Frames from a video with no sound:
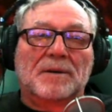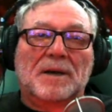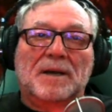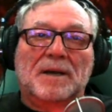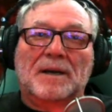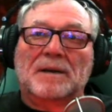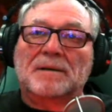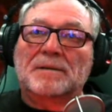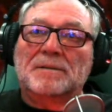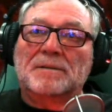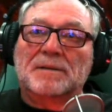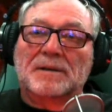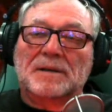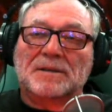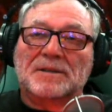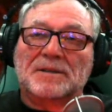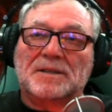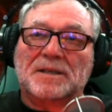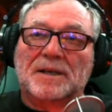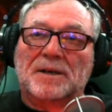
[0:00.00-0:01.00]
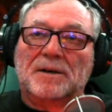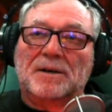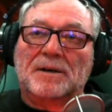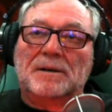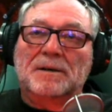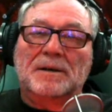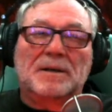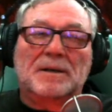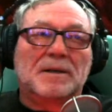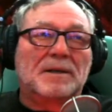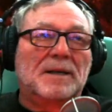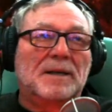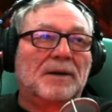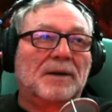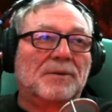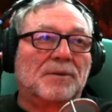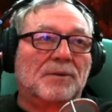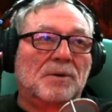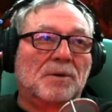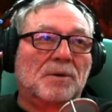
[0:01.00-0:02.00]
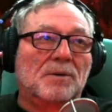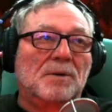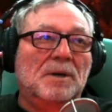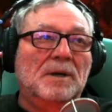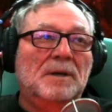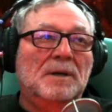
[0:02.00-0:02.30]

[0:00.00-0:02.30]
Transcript: got to consider down the road.